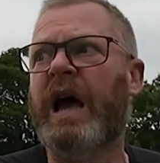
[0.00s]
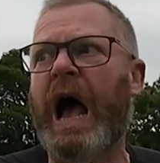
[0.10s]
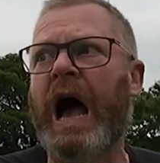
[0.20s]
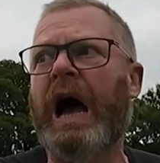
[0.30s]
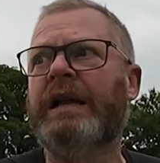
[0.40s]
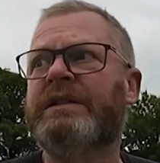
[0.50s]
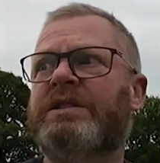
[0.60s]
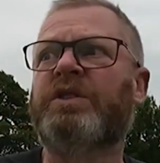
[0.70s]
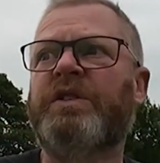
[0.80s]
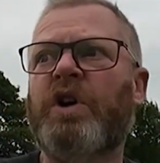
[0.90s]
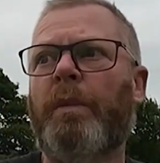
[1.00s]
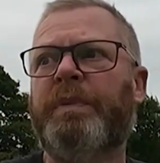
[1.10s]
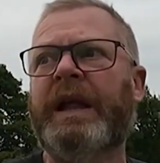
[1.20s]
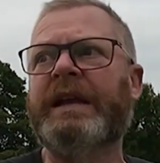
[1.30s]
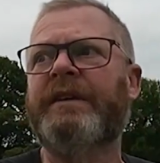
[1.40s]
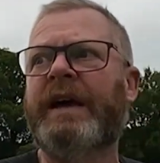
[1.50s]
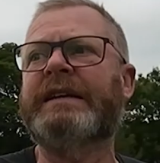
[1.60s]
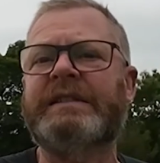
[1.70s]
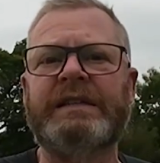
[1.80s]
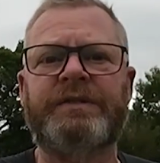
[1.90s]
and so you've got plenty of
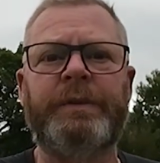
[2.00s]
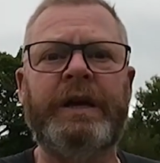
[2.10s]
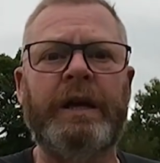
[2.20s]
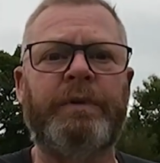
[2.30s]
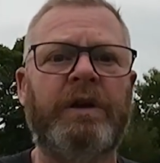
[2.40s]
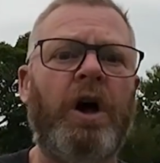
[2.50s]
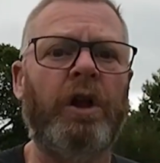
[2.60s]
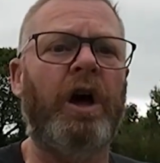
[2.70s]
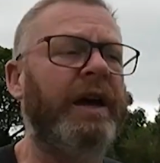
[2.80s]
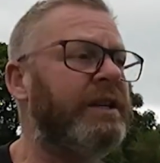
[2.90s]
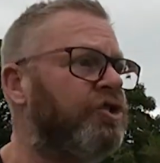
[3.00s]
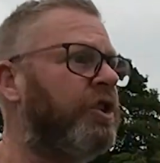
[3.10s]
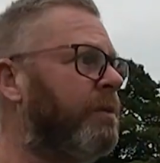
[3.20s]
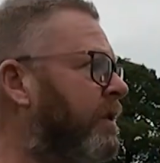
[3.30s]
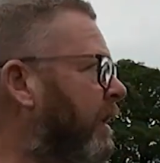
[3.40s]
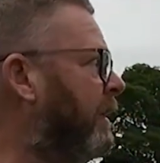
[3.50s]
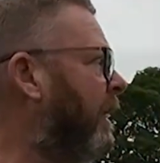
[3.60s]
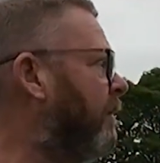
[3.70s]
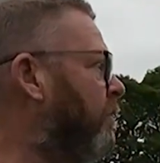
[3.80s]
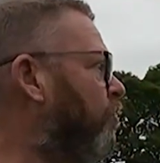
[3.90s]
access from here, but you've got a lot of history with
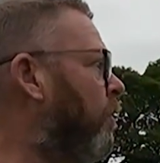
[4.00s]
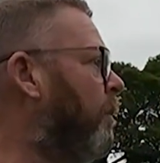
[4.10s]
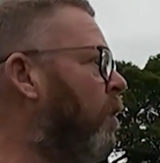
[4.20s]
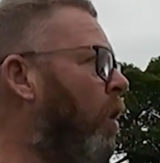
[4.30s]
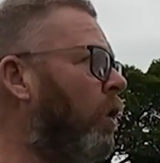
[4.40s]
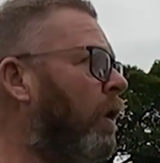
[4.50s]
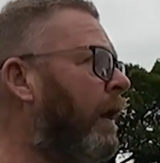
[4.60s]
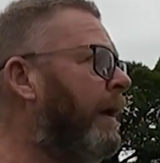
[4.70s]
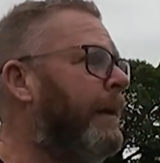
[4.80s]
the Roman wall.